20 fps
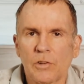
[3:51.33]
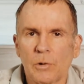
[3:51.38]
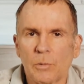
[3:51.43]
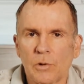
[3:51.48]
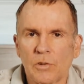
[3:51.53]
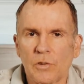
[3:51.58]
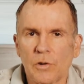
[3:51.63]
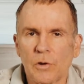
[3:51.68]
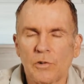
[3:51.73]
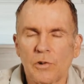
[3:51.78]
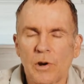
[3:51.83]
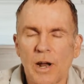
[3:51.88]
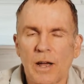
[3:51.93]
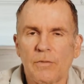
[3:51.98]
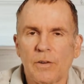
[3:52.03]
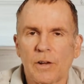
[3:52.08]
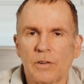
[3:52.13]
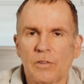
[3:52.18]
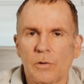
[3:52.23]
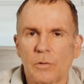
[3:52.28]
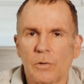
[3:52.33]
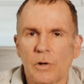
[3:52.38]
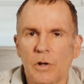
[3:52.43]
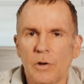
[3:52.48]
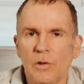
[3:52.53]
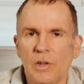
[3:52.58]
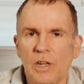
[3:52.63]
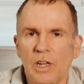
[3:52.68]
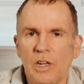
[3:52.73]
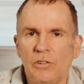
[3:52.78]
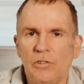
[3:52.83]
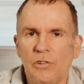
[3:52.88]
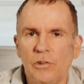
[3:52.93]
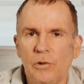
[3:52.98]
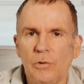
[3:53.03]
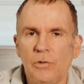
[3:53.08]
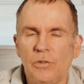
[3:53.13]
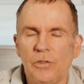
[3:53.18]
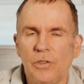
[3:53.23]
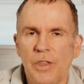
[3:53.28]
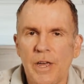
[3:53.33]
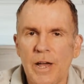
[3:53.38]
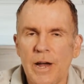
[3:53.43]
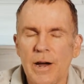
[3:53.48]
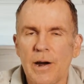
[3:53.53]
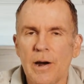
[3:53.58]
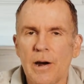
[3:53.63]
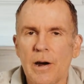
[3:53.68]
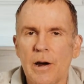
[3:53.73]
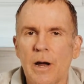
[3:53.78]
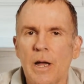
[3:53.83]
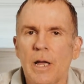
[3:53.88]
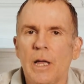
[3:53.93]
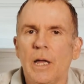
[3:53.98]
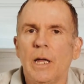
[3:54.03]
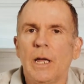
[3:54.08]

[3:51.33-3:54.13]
There was no traffic, so no issues there.